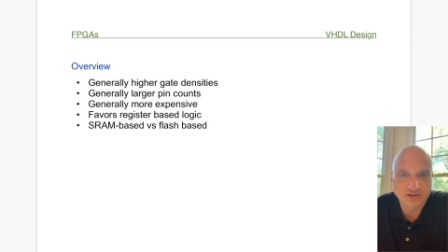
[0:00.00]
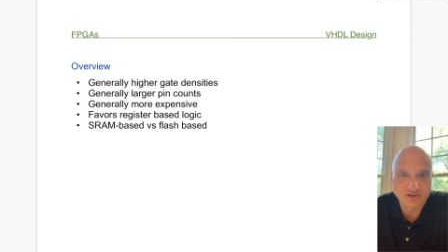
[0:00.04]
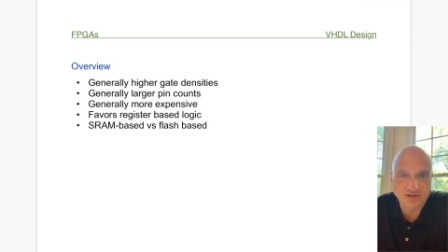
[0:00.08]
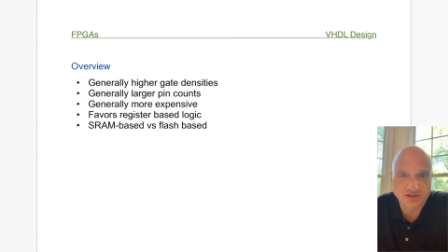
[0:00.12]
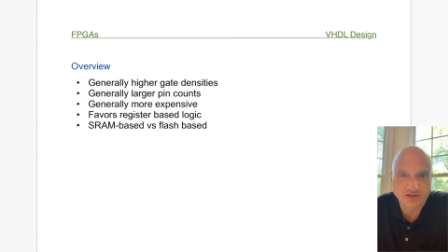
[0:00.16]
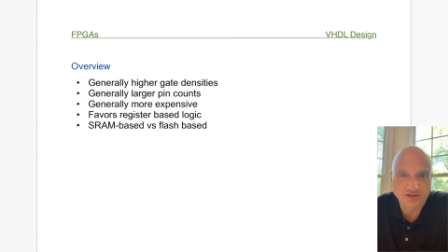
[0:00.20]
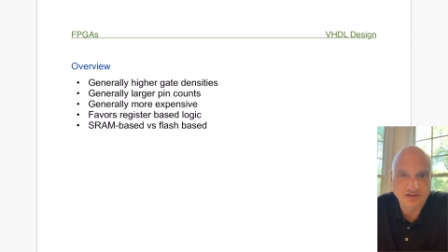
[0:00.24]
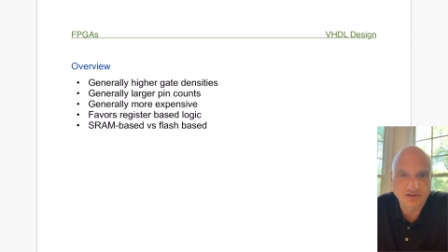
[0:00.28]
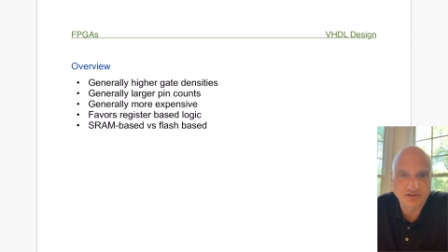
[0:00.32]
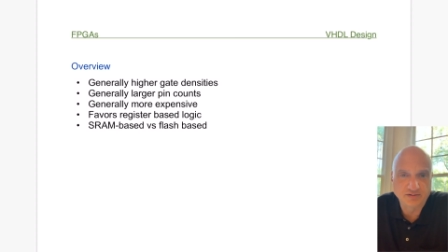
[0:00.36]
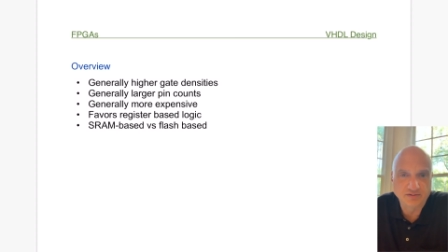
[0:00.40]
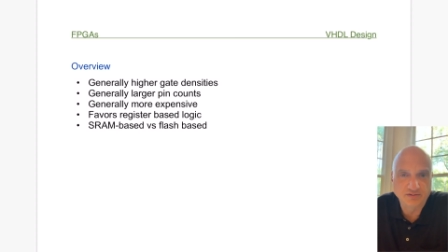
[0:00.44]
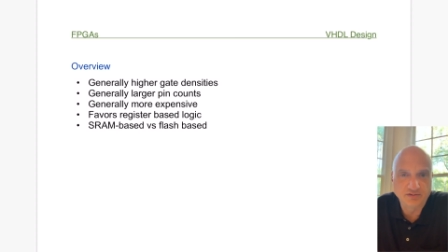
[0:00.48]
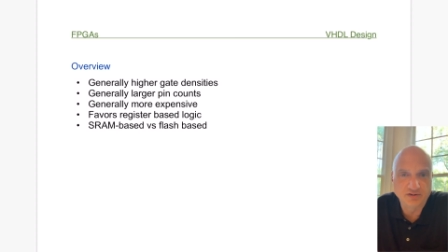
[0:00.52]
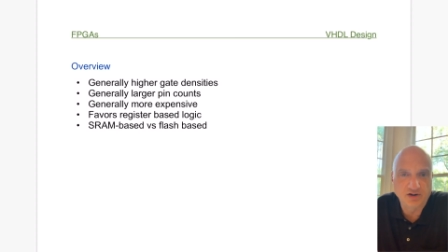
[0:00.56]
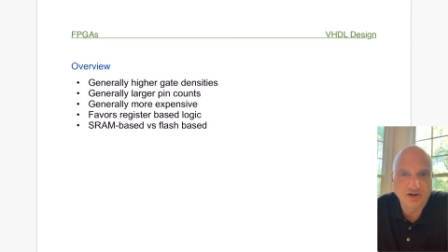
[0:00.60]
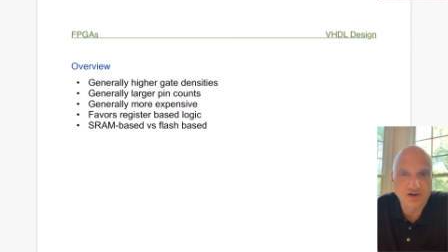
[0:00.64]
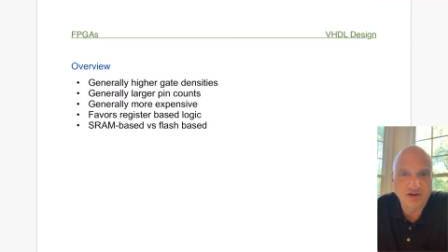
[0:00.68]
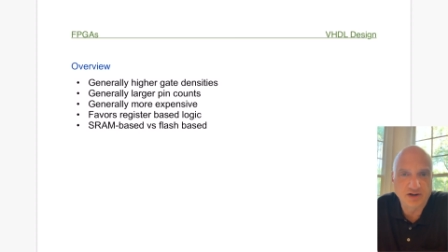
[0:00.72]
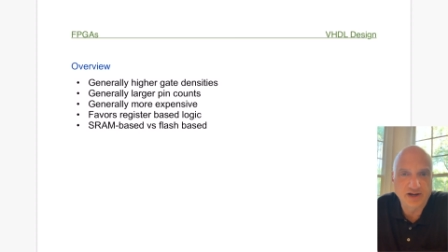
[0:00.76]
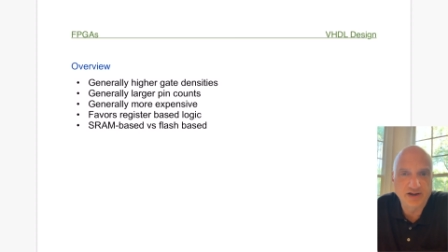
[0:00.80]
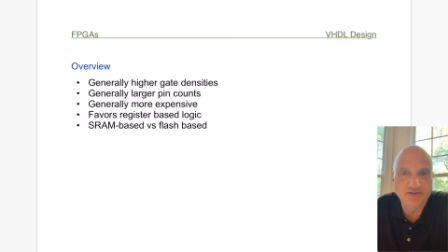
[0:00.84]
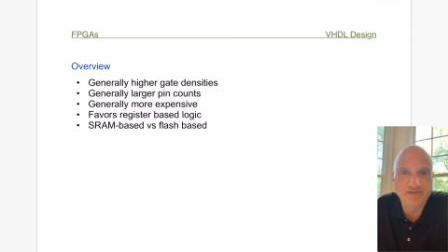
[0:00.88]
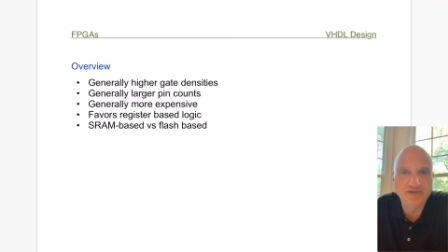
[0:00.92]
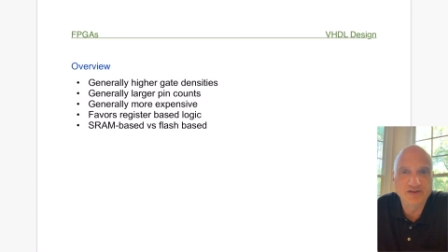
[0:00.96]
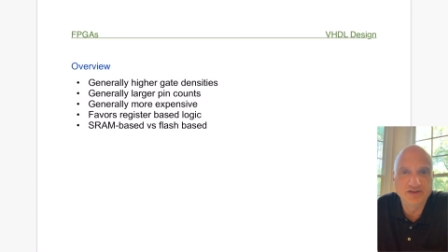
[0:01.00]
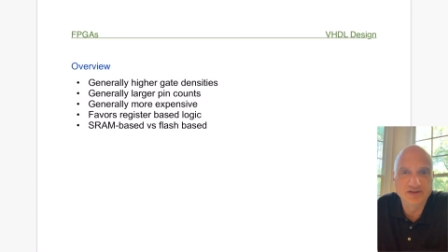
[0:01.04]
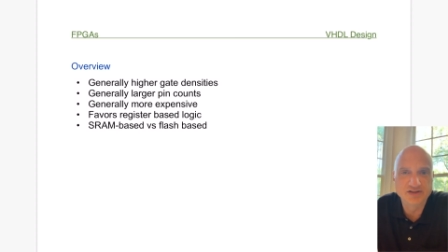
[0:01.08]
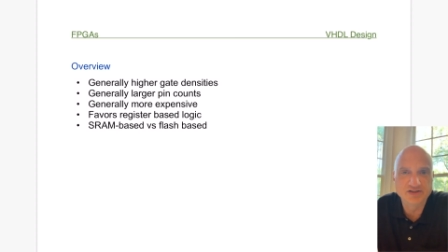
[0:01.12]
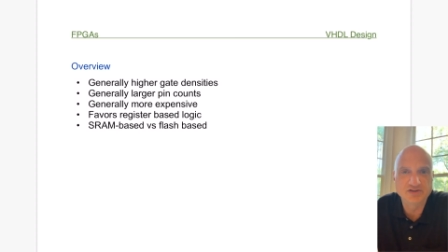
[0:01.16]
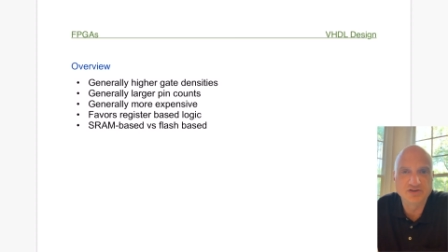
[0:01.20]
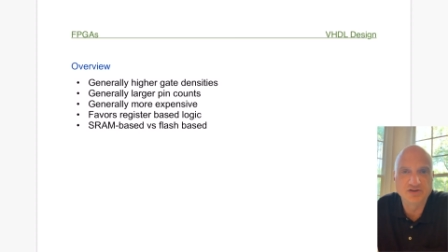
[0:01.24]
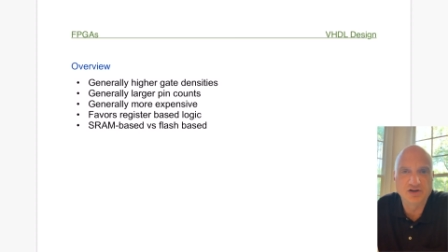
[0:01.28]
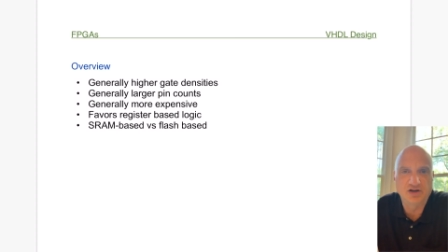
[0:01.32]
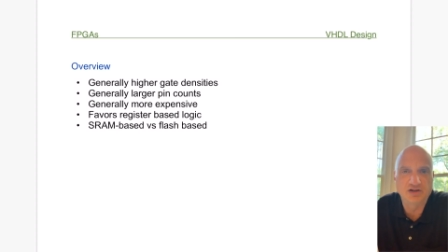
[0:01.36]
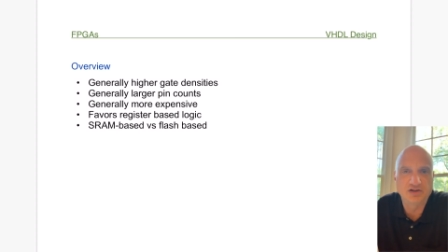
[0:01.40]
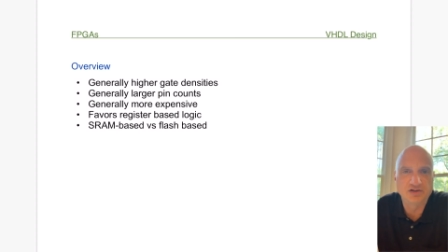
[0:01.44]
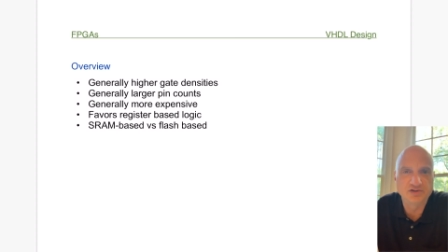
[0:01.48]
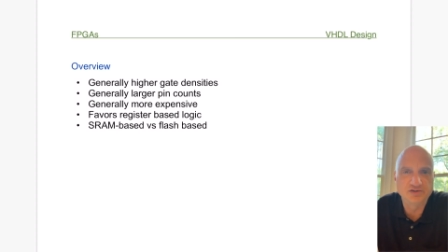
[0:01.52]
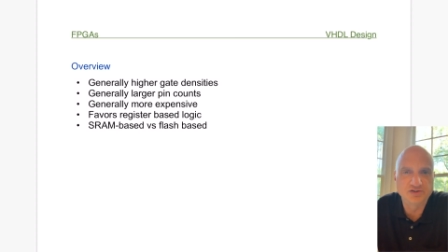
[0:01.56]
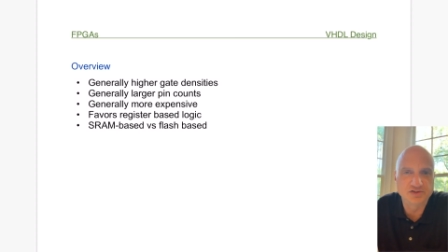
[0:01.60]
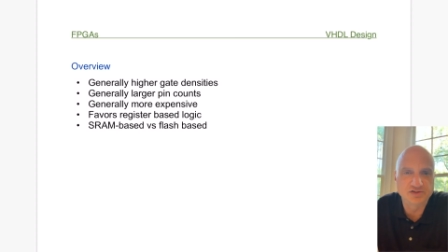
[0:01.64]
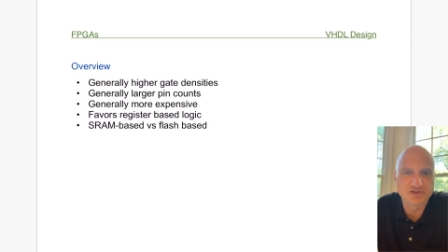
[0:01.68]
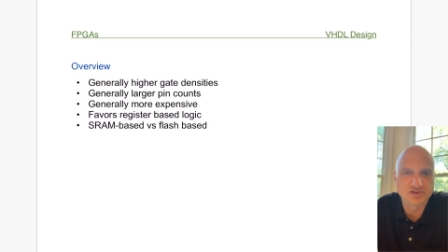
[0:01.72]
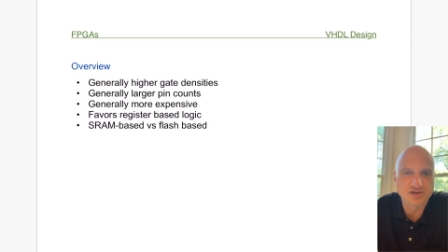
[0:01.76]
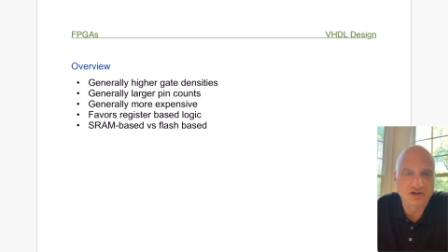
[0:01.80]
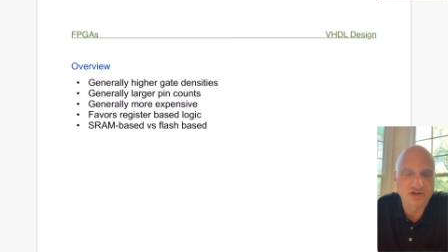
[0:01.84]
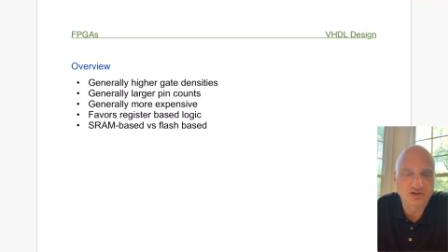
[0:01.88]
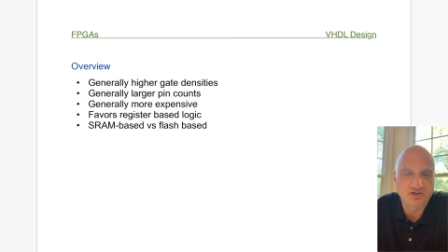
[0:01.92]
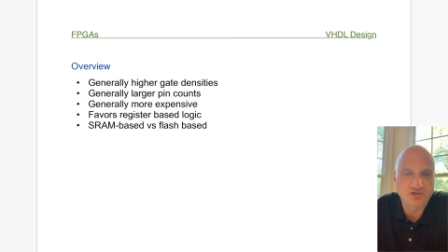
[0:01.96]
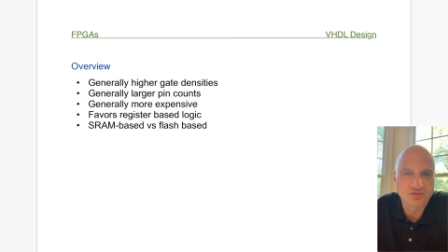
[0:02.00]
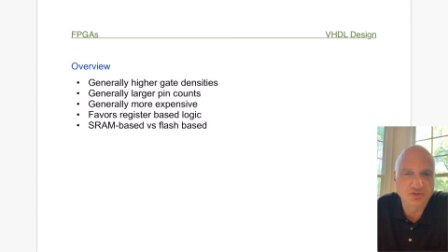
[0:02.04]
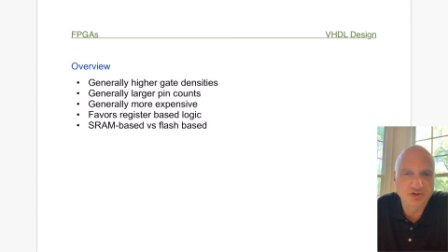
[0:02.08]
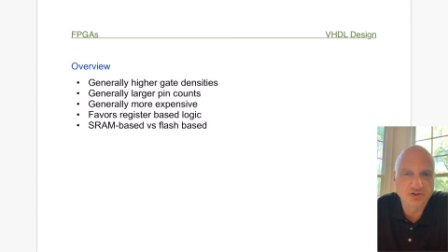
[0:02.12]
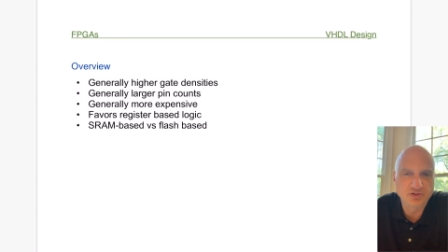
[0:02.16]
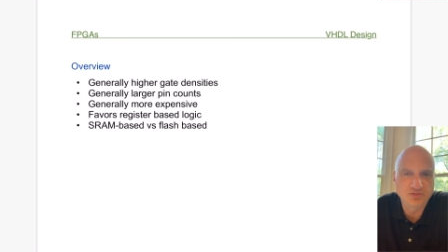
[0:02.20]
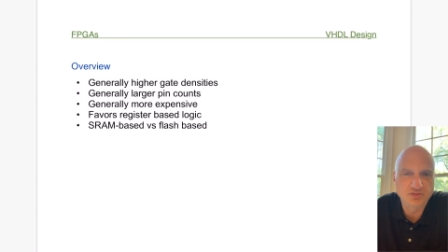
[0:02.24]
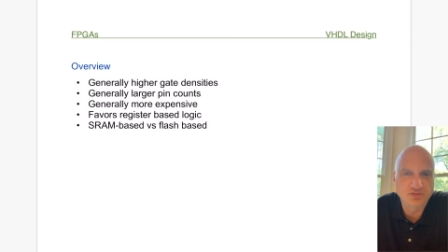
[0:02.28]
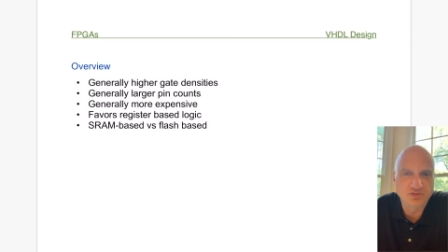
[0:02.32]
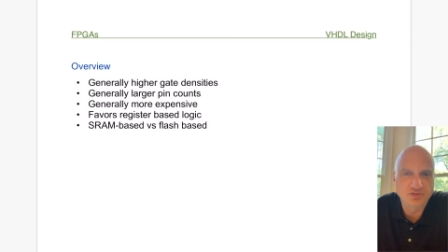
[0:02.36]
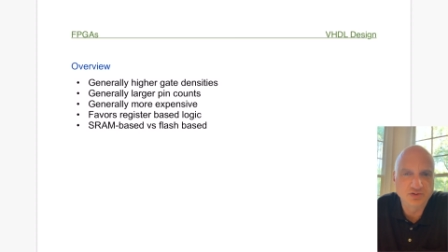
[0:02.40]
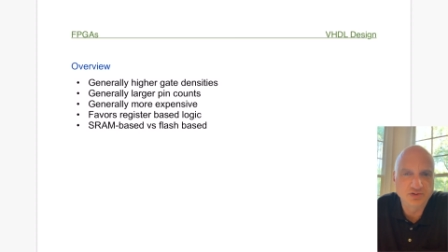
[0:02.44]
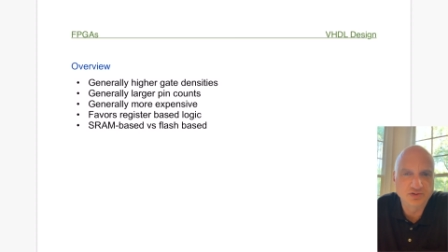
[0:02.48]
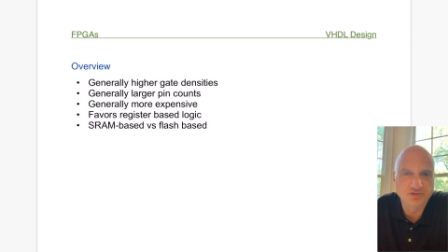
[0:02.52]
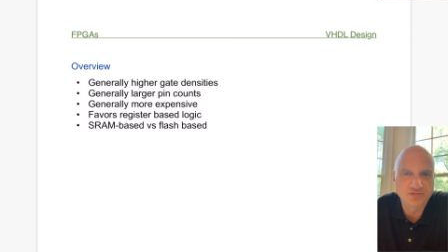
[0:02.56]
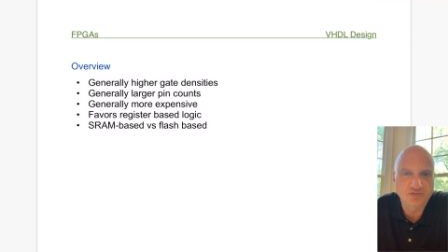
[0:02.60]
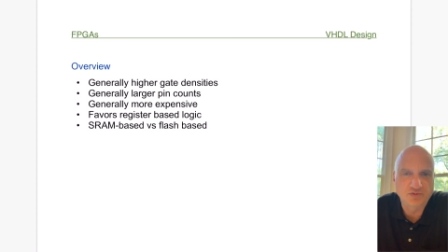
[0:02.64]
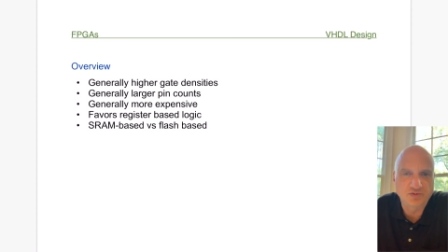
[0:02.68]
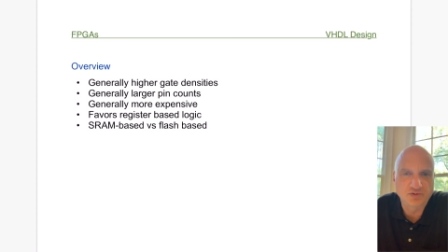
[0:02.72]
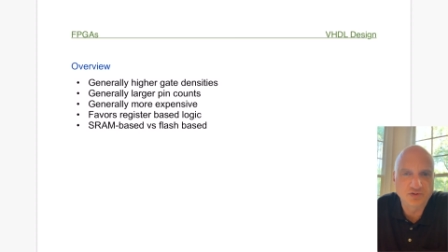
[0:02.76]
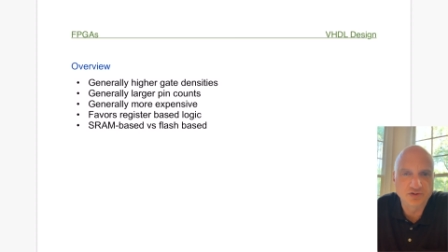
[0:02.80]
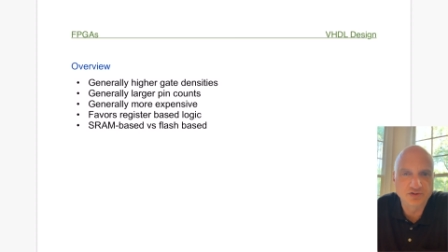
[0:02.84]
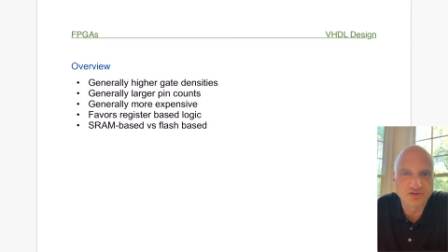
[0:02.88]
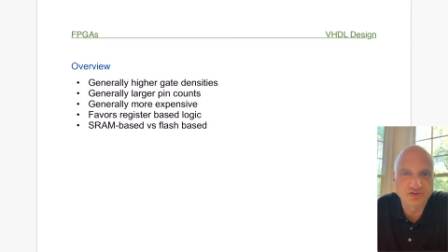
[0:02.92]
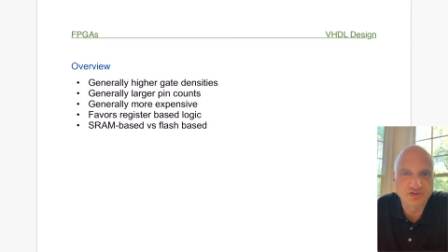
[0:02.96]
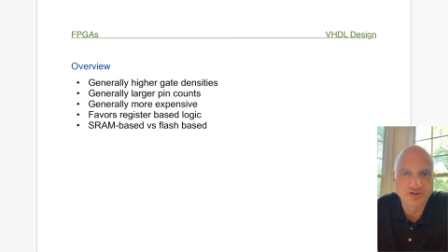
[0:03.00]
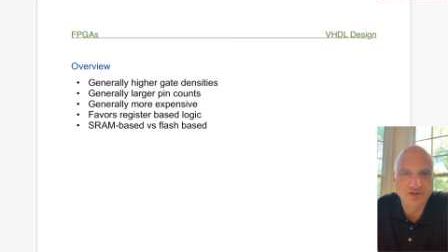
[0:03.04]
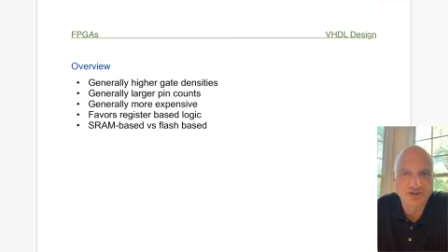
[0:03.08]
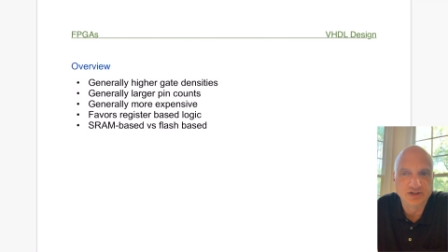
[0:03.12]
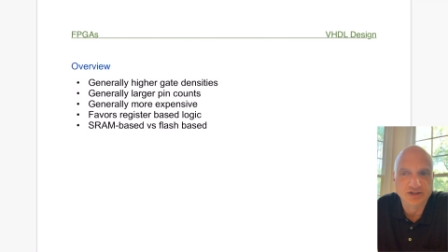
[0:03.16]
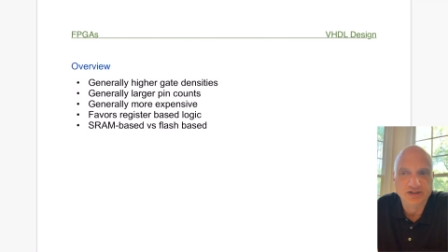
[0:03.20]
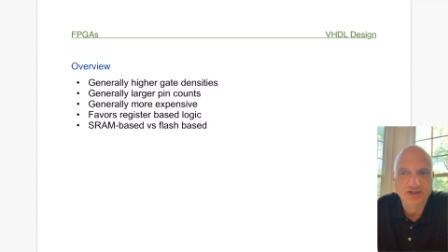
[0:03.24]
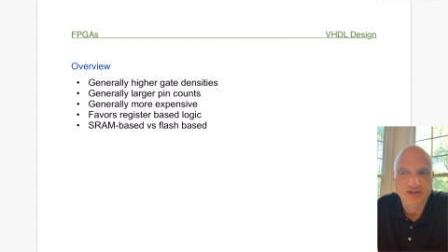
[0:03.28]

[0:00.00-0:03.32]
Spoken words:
not having this knowledge is not critical as far as